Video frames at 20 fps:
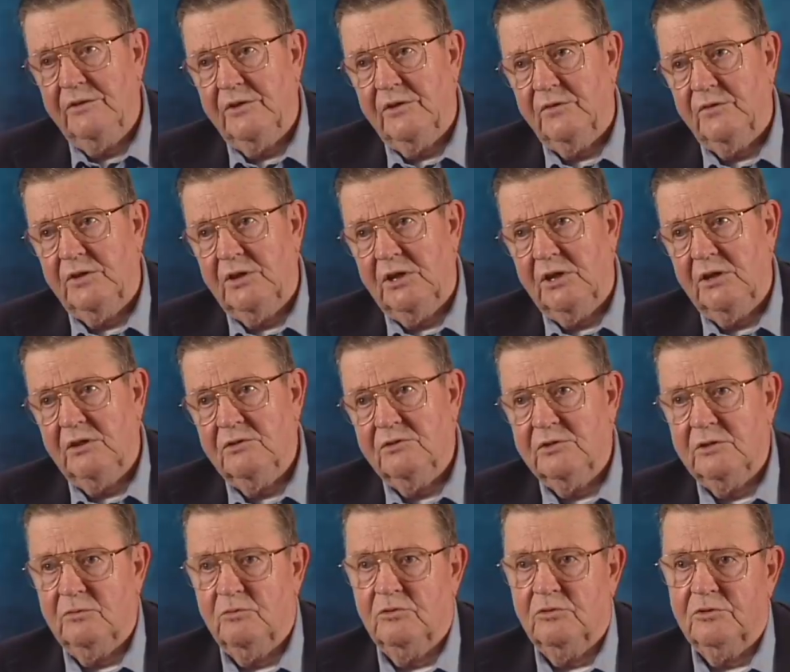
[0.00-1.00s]
the things
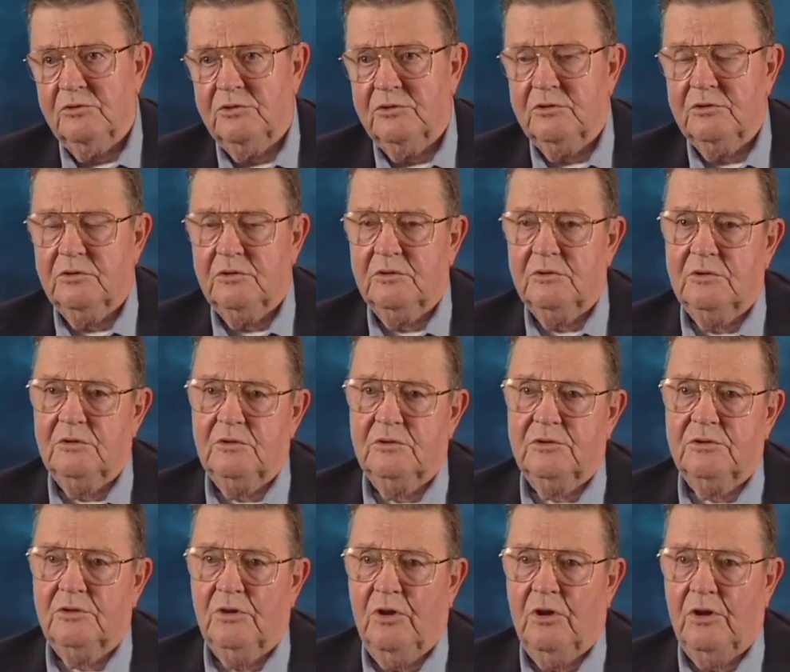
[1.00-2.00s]
that was
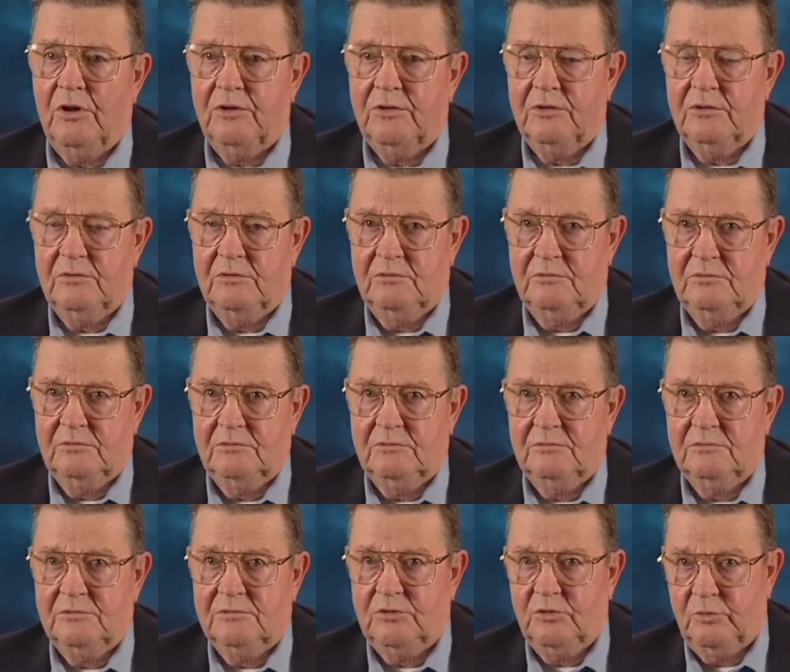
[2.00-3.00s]
taught
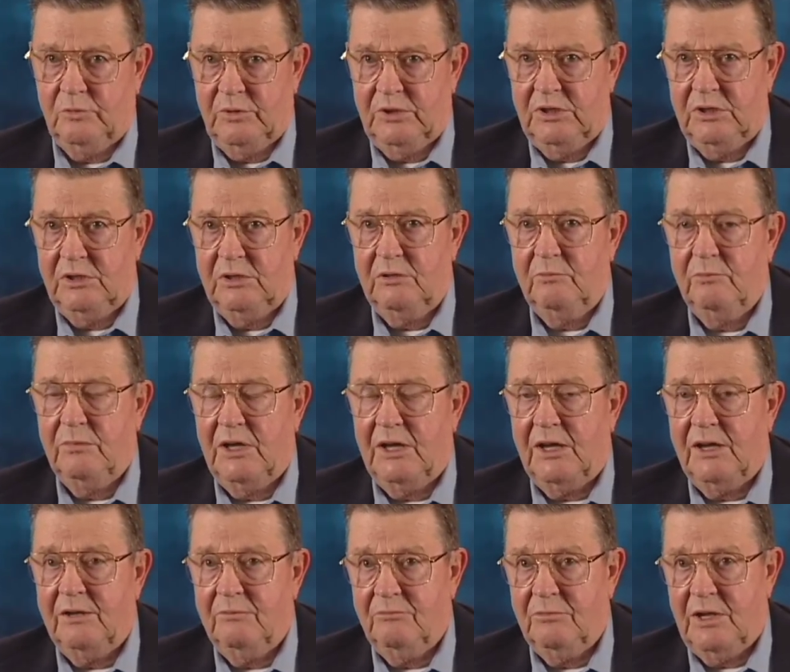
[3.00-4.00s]
to me
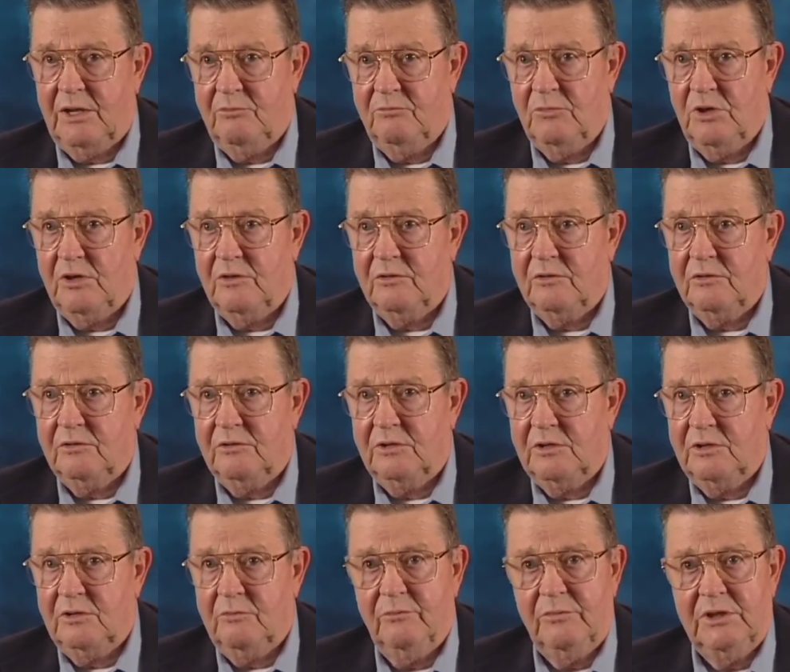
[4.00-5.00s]
by my mother
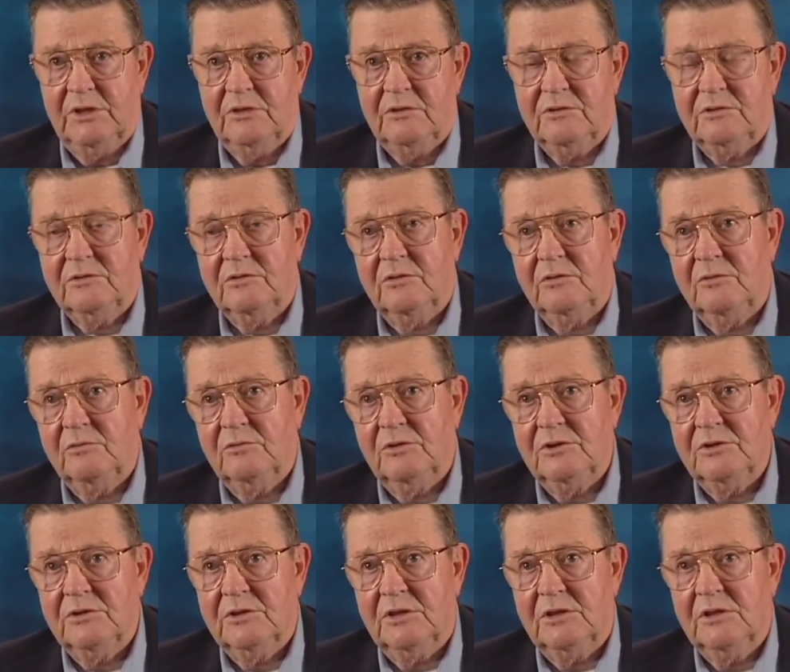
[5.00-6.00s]
and the minister
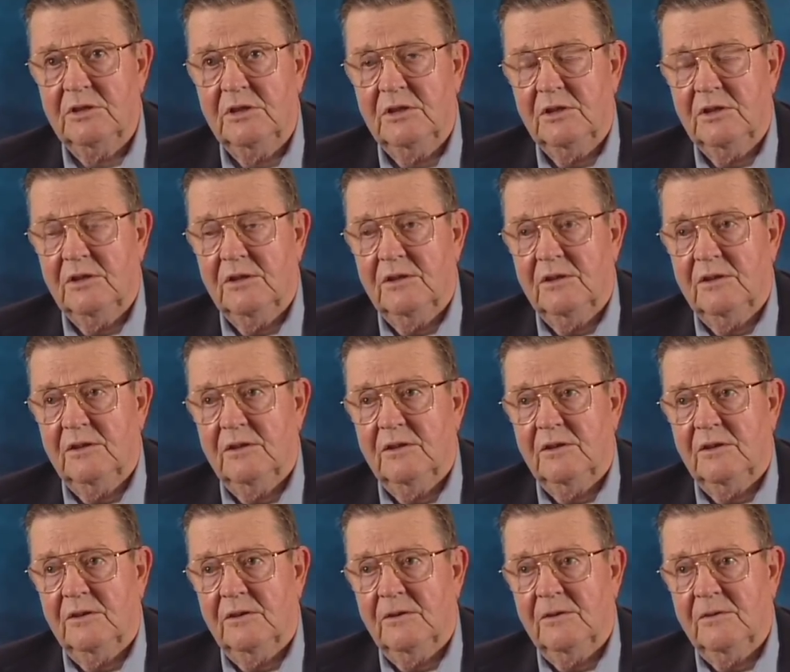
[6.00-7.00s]
was that
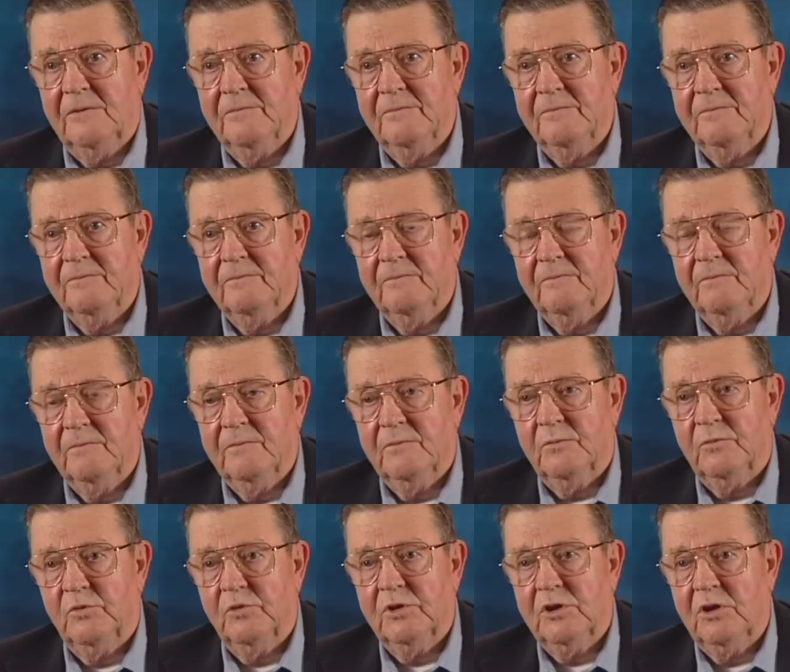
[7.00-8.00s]
uh,
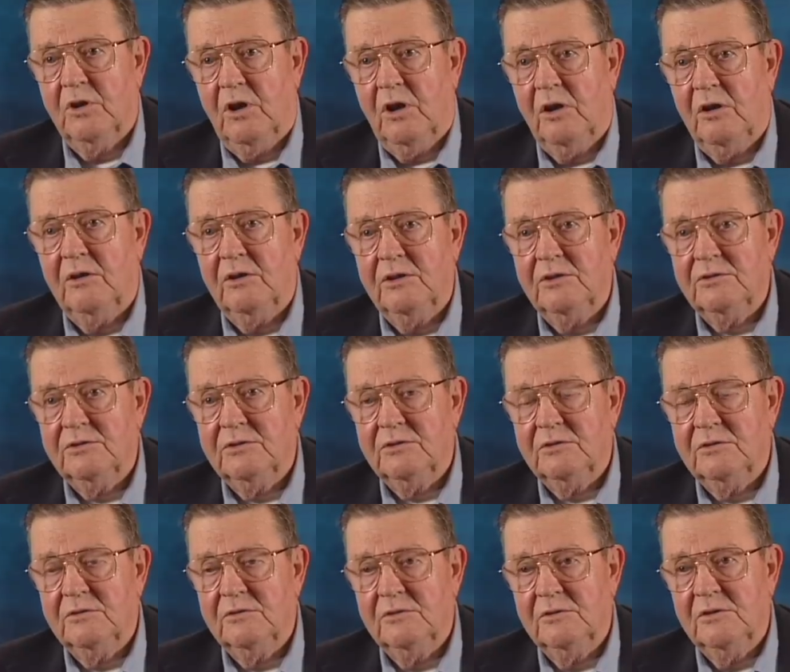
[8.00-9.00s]
regardless,
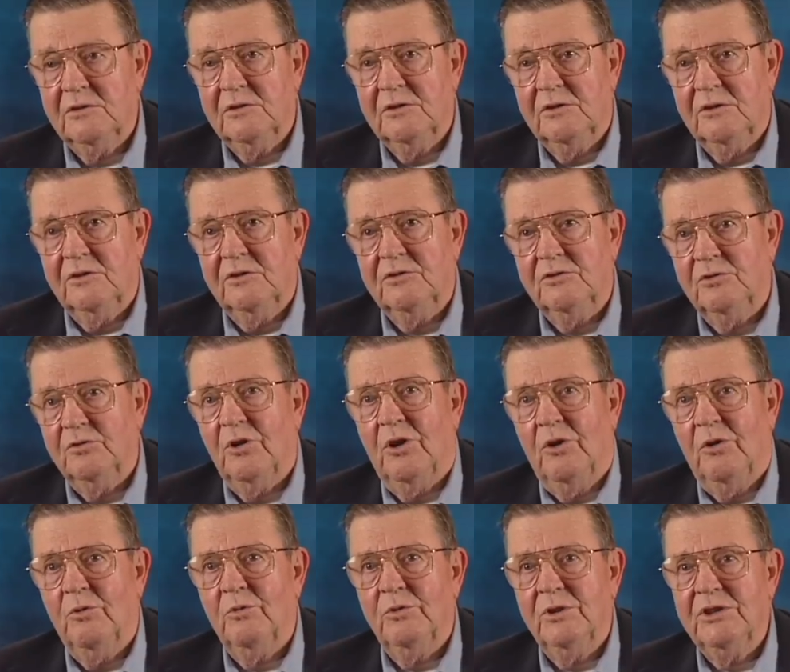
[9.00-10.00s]
you
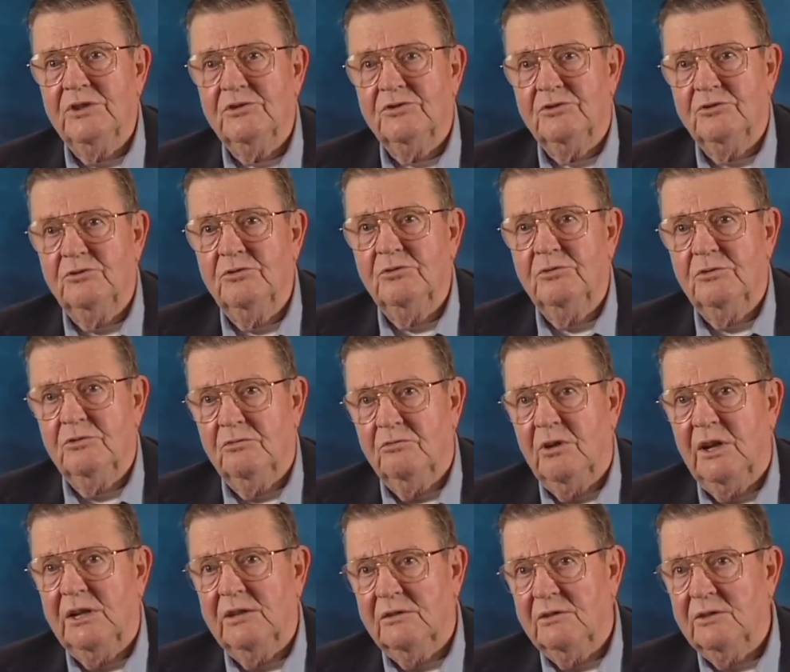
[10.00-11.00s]
always do the
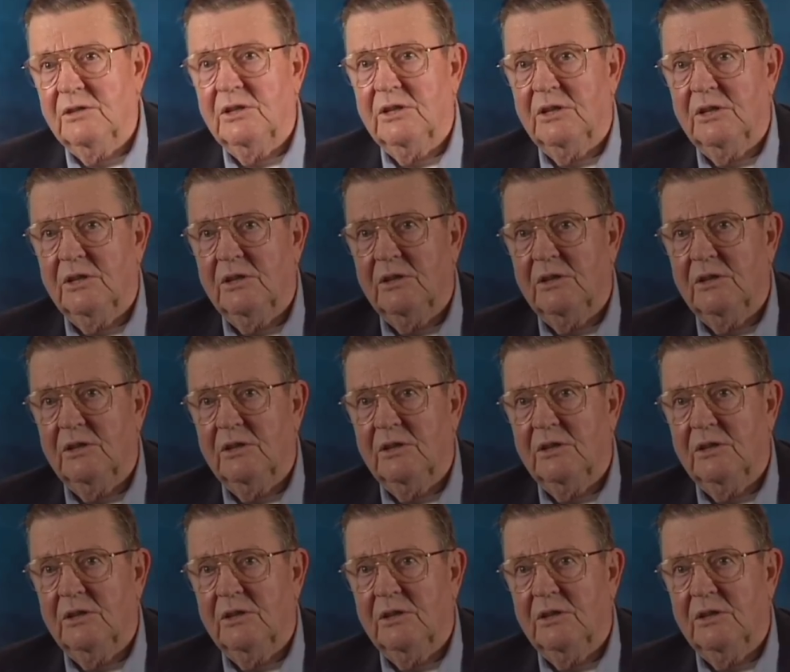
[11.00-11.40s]
right thing.